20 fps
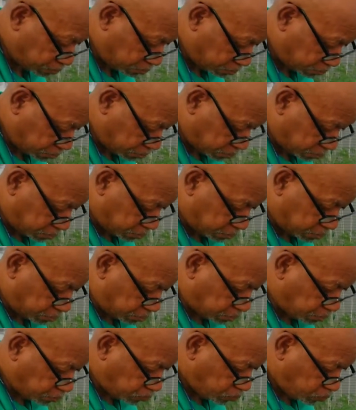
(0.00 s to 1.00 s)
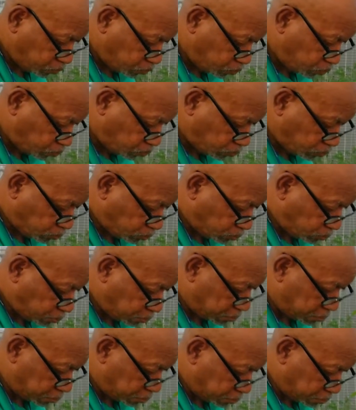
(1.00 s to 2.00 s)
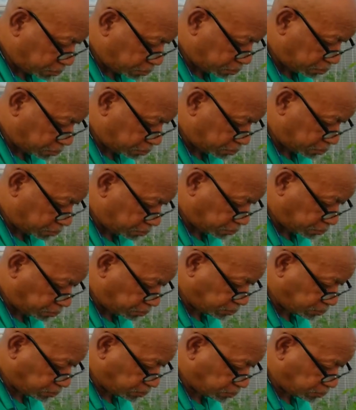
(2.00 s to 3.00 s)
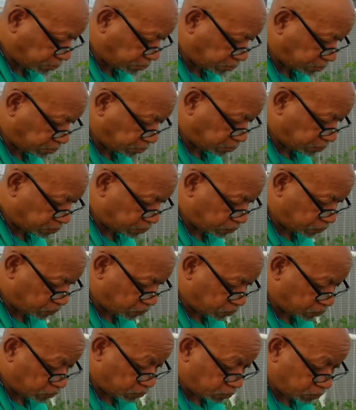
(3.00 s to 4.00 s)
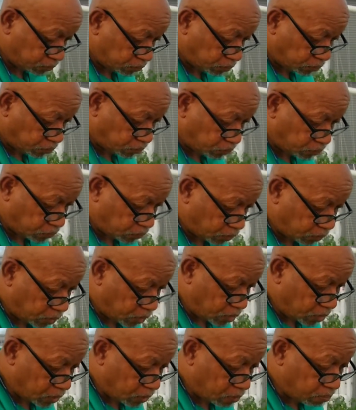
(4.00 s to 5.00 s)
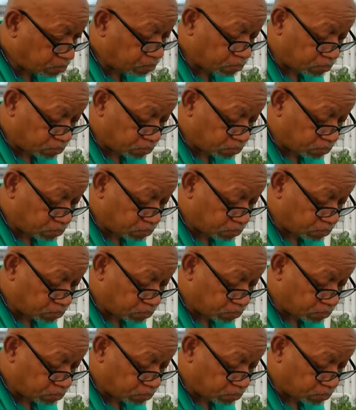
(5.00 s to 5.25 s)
system, there's some differences there, right? So like